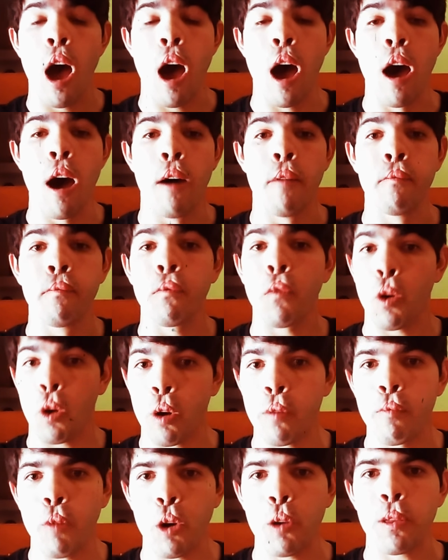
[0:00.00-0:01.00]
for
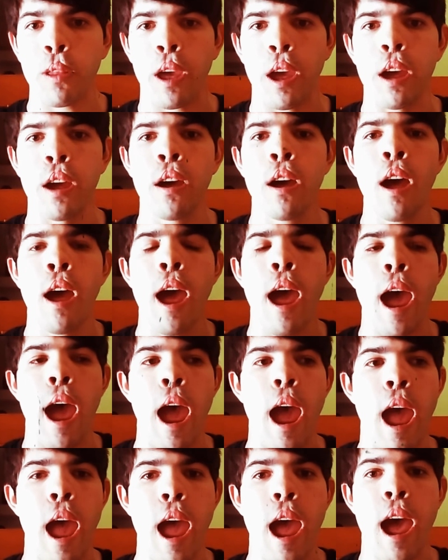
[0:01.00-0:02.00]
her birthday,
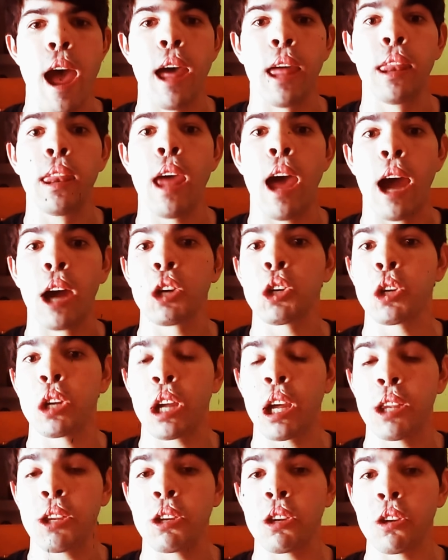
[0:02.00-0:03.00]
and actually
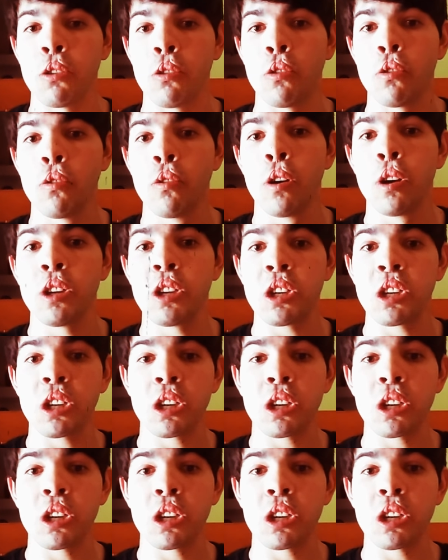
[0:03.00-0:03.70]
get to